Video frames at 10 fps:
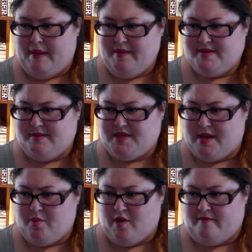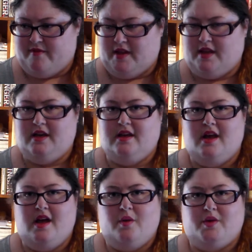Maybe September I'm feeling,
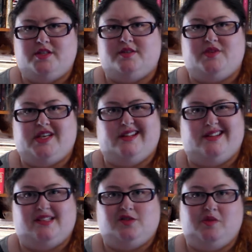which is ridiculous.